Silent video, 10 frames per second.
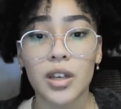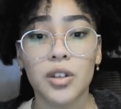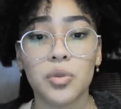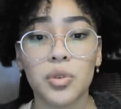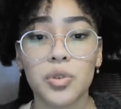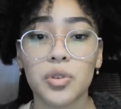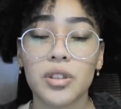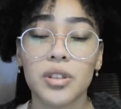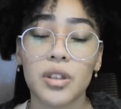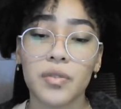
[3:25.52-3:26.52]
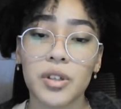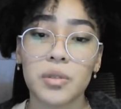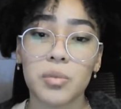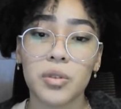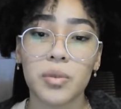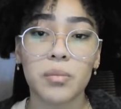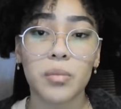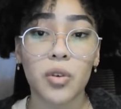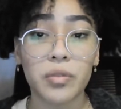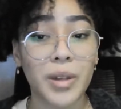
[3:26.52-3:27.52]
due to the difference between
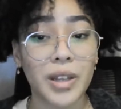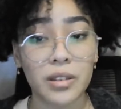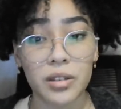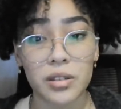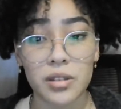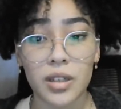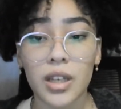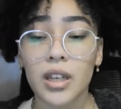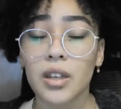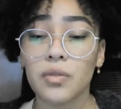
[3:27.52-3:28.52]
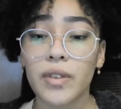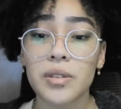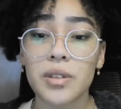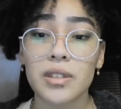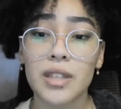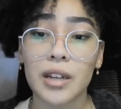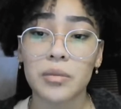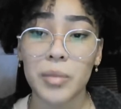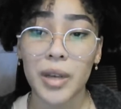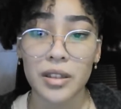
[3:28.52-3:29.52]
both methods. In Felsenstein
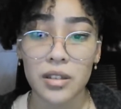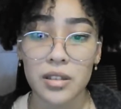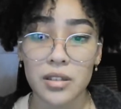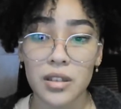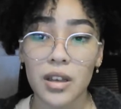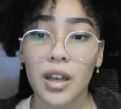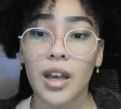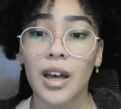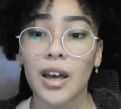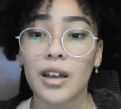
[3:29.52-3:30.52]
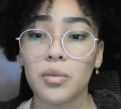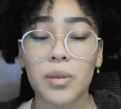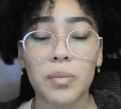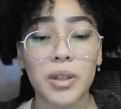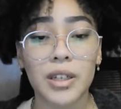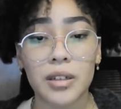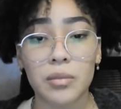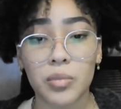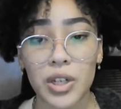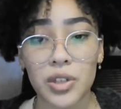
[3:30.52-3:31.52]
methods, a replicated
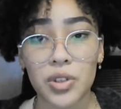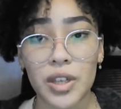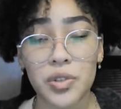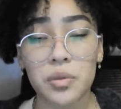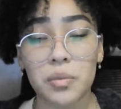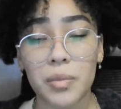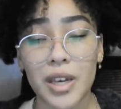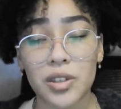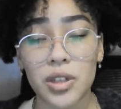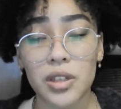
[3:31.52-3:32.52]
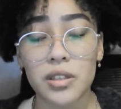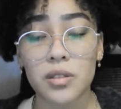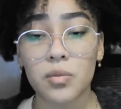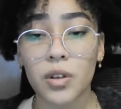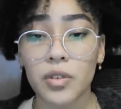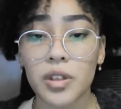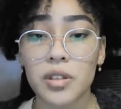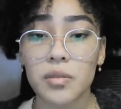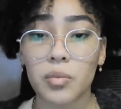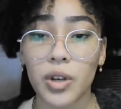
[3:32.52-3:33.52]
branch has to match its reference
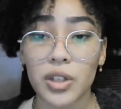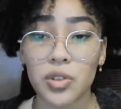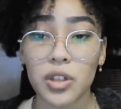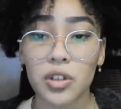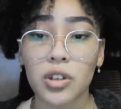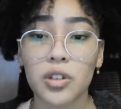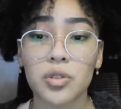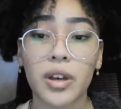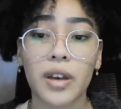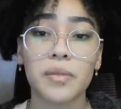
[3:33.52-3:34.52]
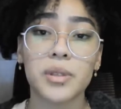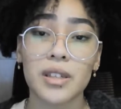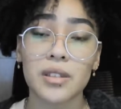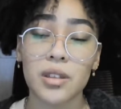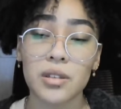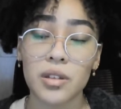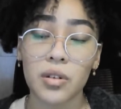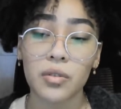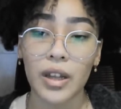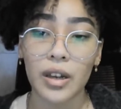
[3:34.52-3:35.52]
branch in order to have statistical
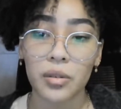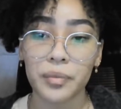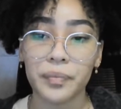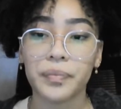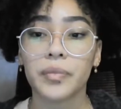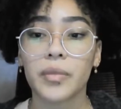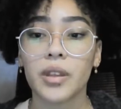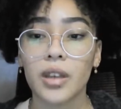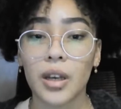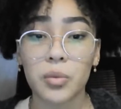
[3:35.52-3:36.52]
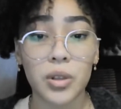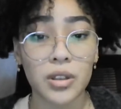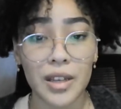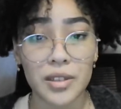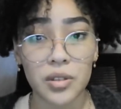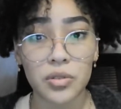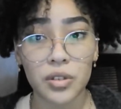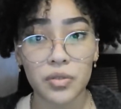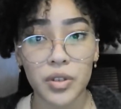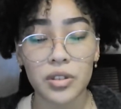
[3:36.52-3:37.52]
value. A one taxon
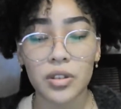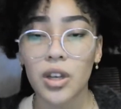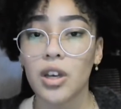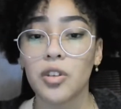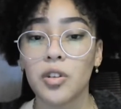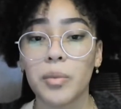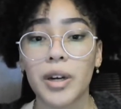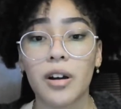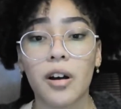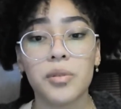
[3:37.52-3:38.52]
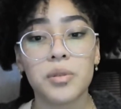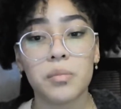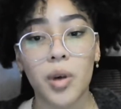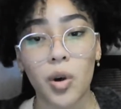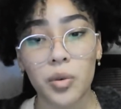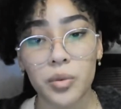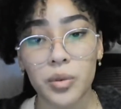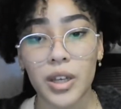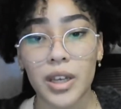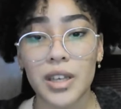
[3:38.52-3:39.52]
difference, no matter how small,
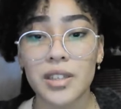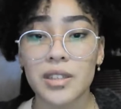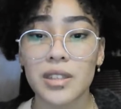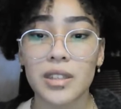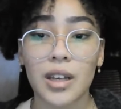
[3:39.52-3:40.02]
is